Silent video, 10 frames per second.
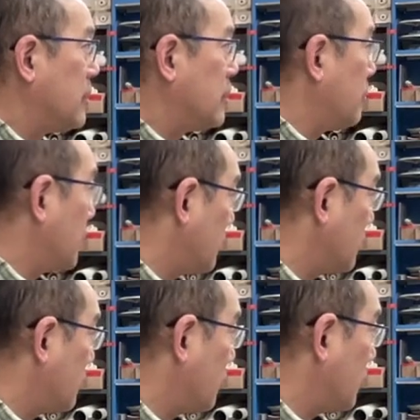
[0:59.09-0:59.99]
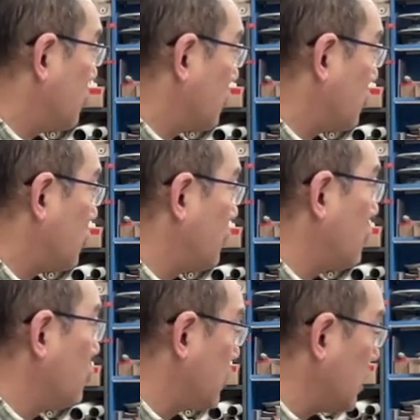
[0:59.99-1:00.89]
That makes sense, everybody? So if
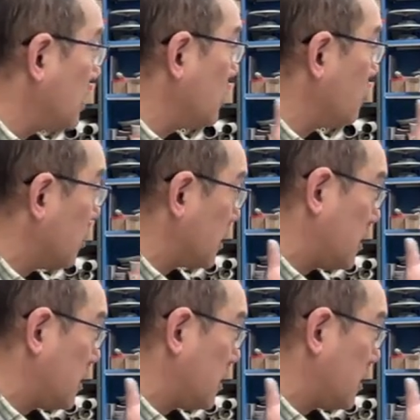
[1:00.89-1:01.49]
you're thinking you want